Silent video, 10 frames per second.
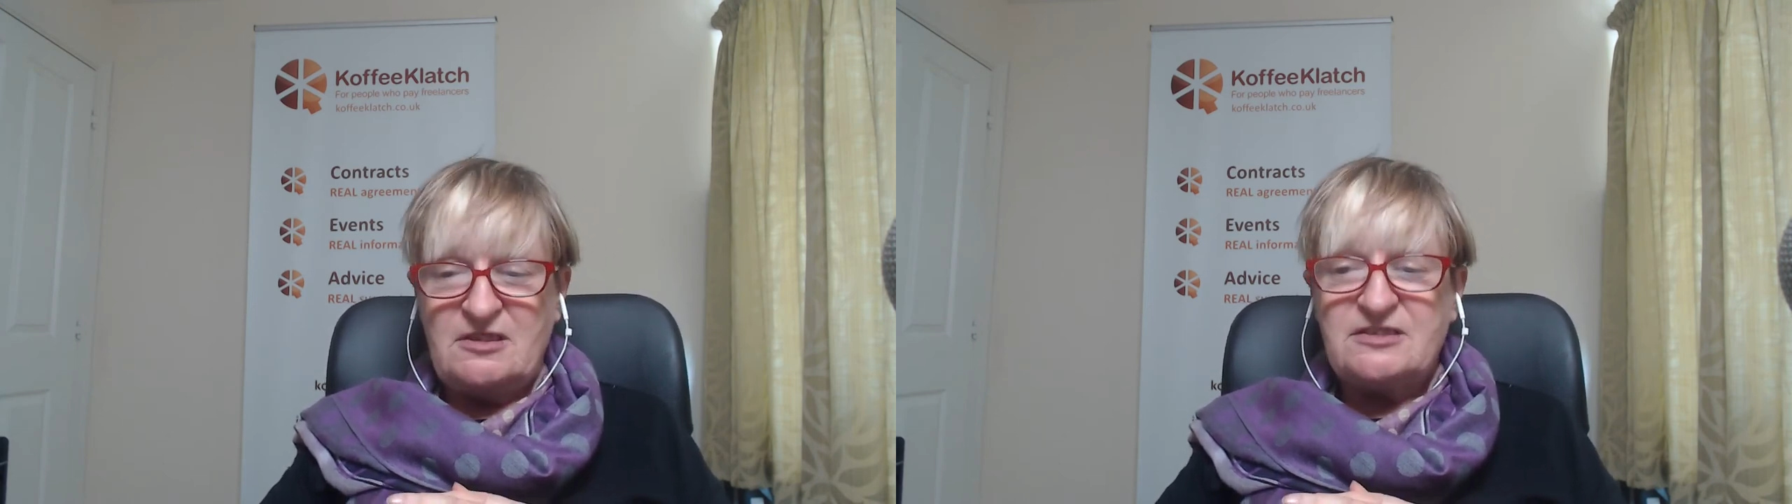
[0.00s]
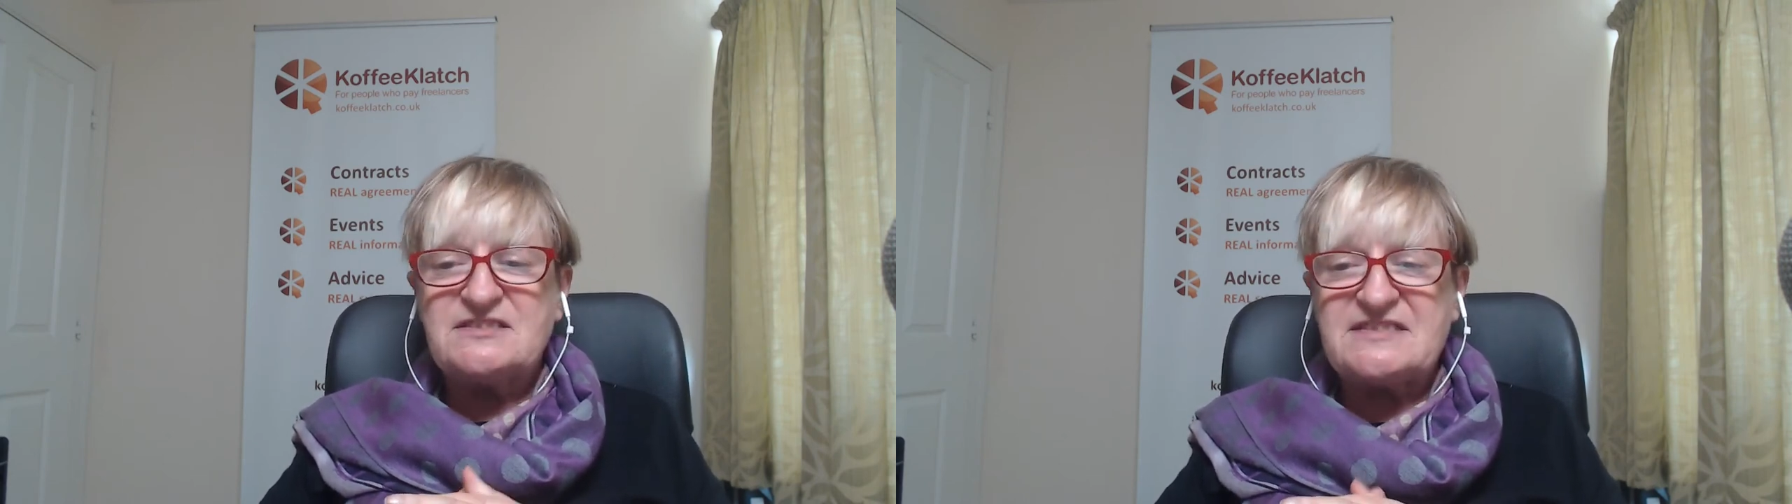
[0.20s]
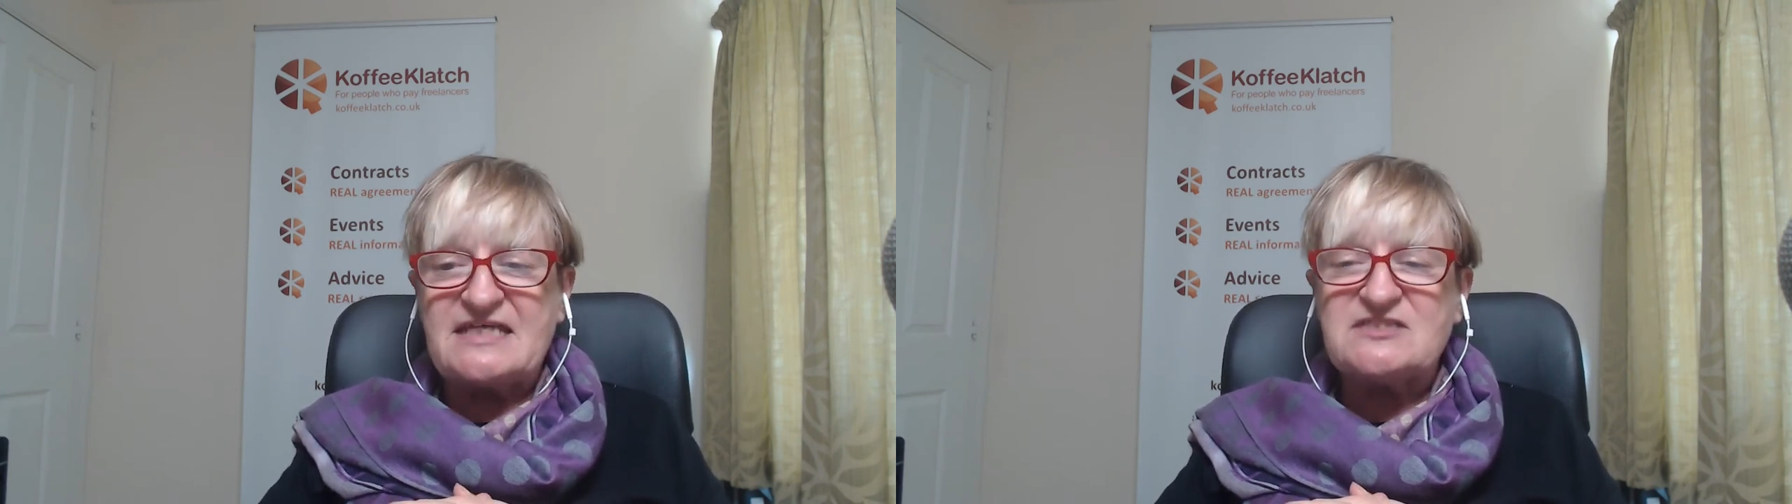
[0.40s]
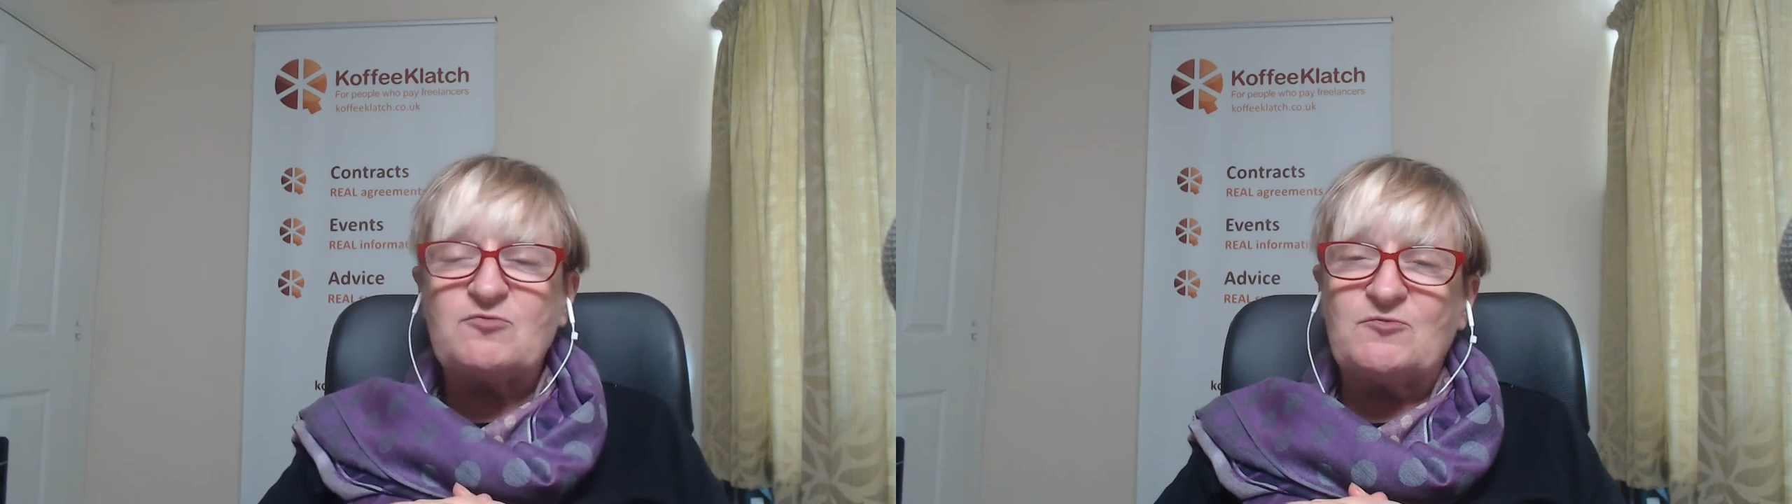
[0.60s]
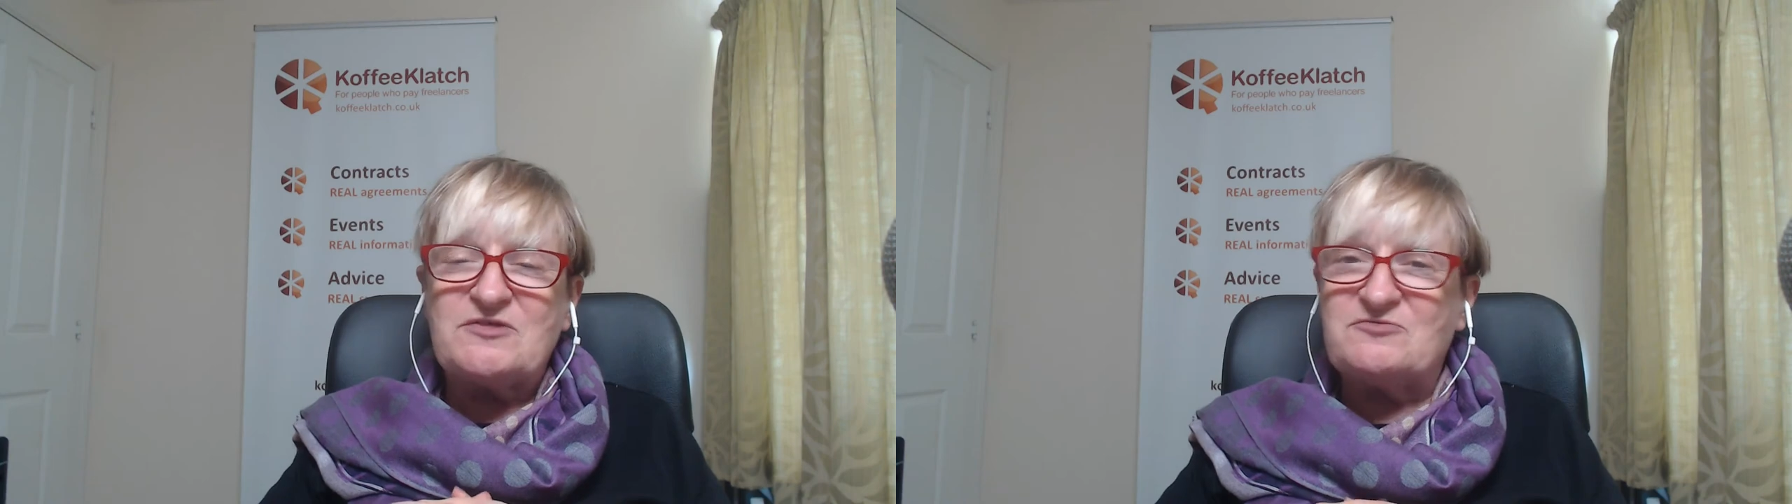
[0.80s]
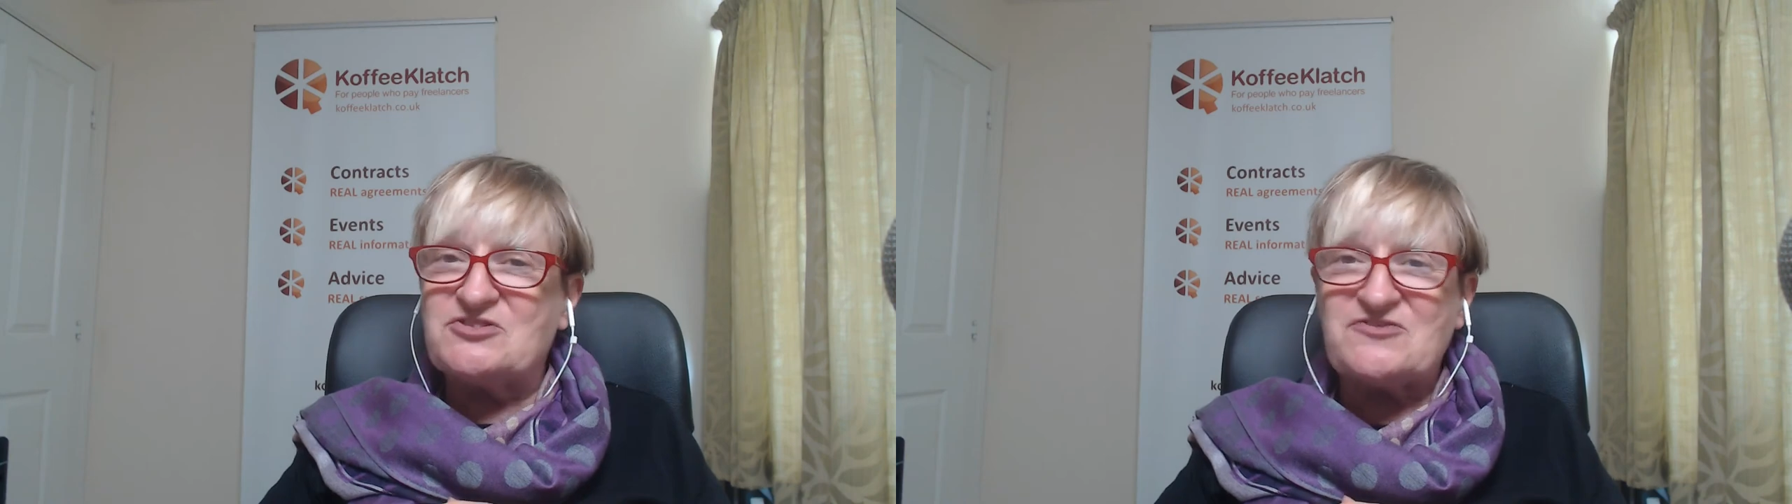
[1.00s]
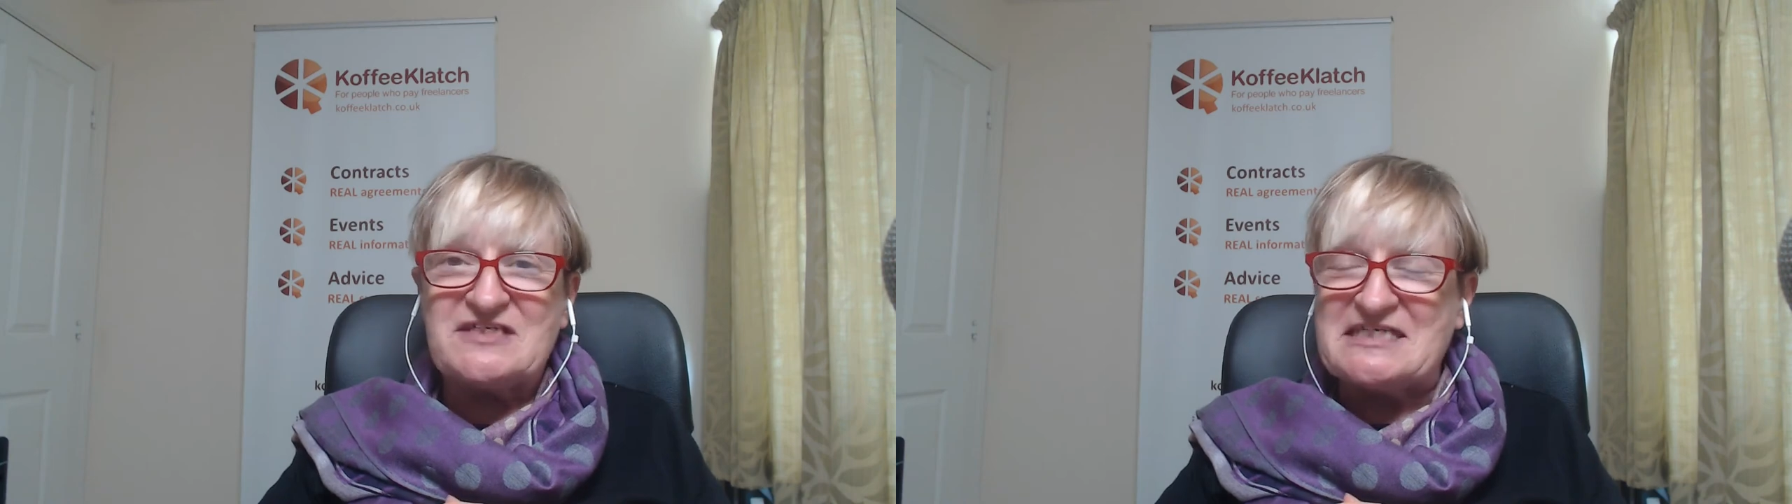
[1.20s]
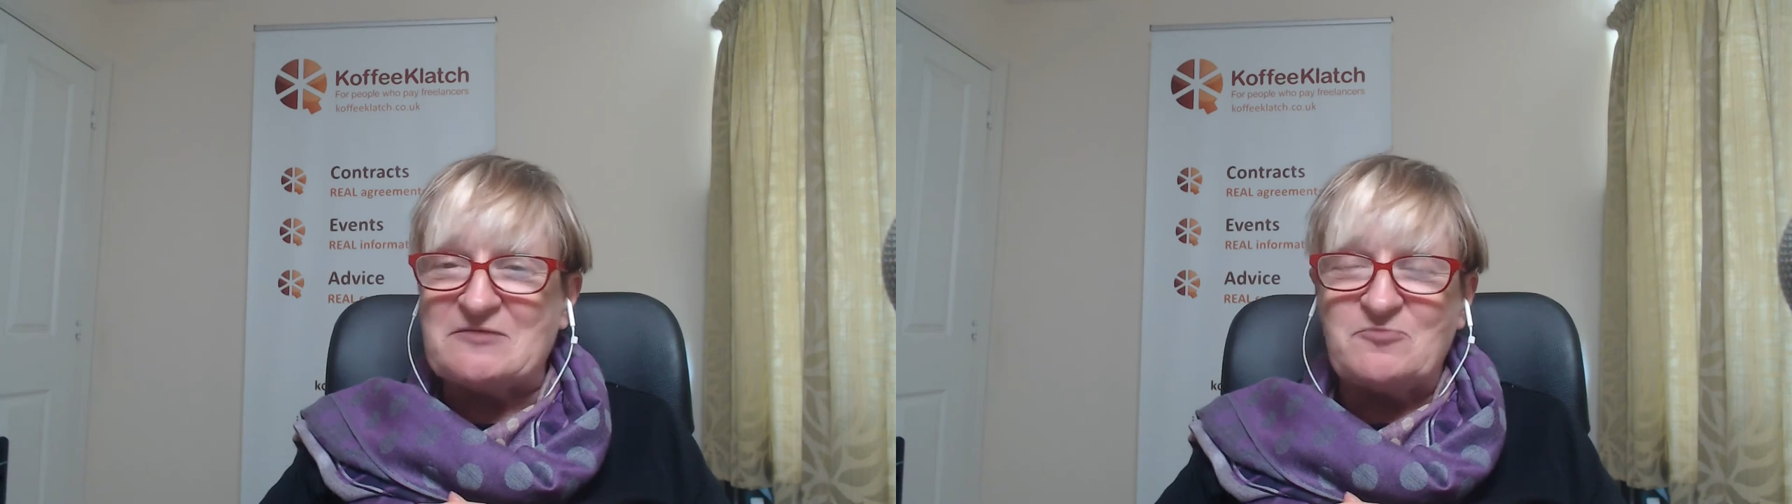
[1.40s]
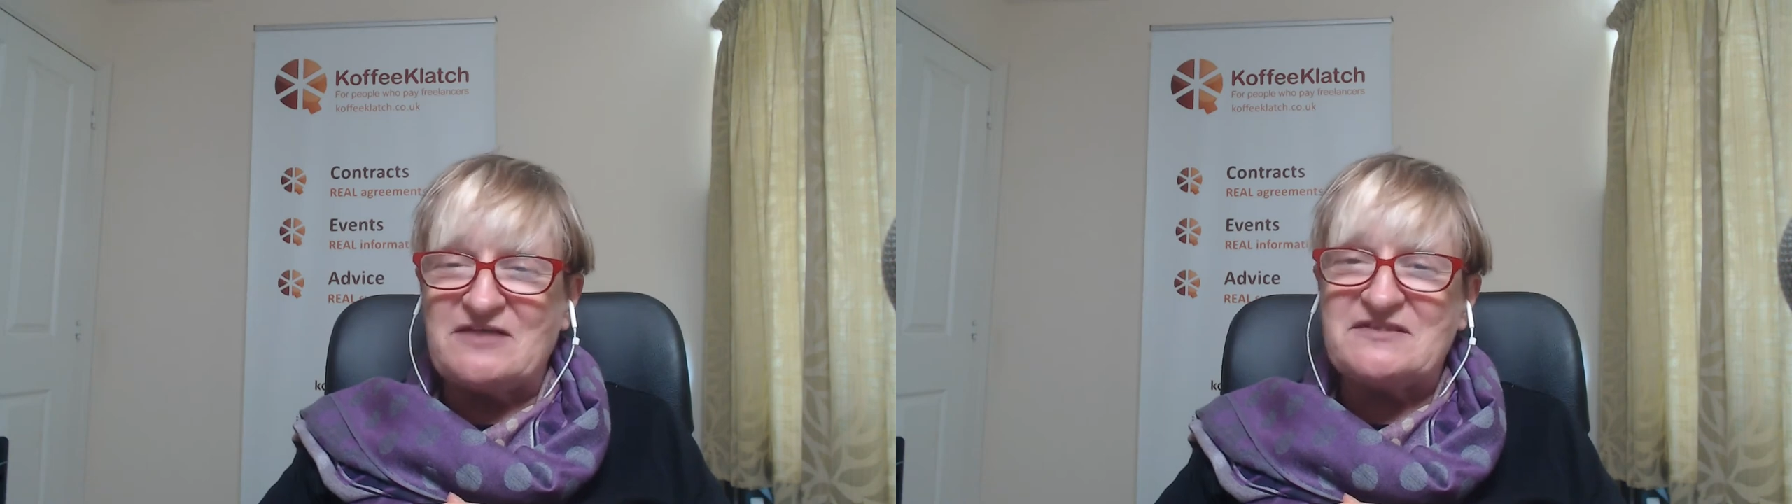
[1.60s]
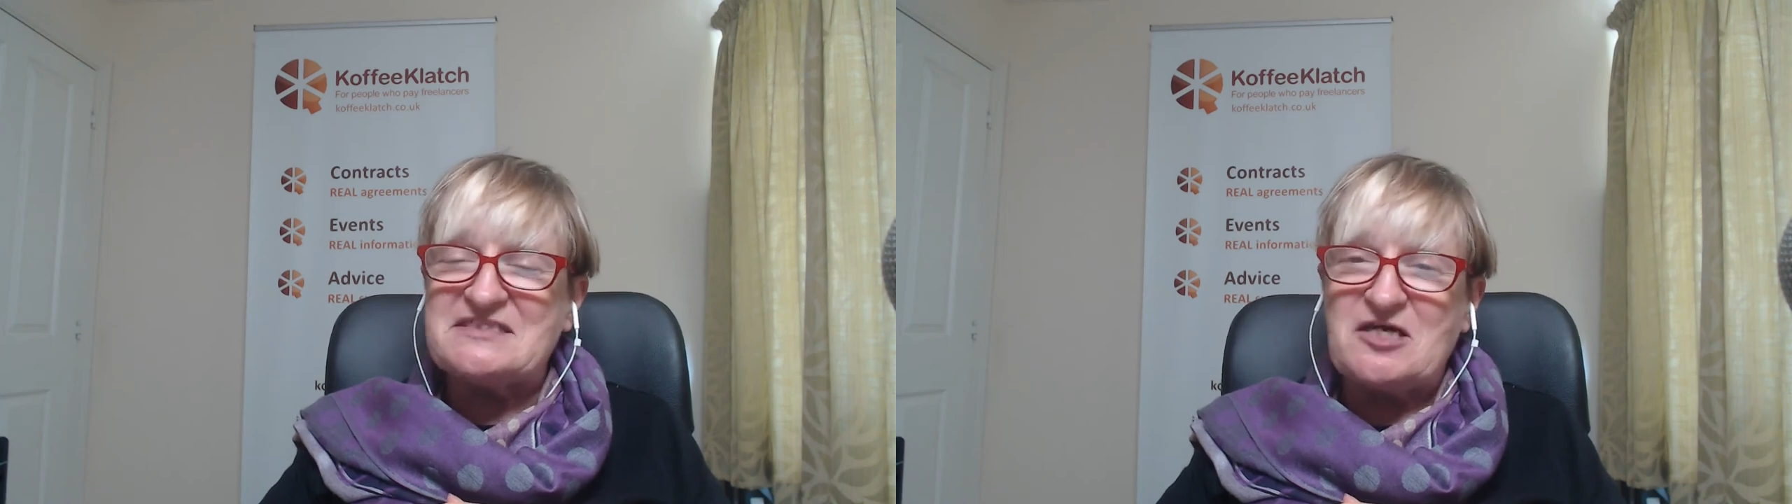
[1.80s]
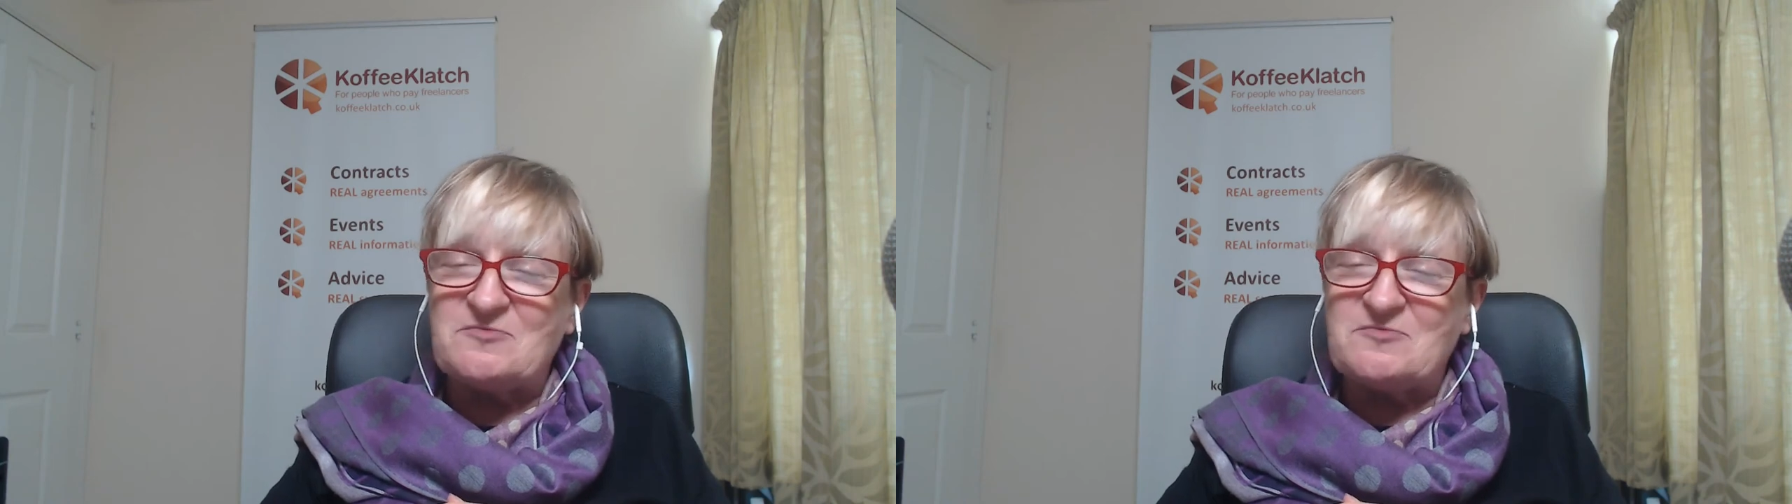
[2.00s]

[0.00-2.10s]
Because that's what we were drinking by the time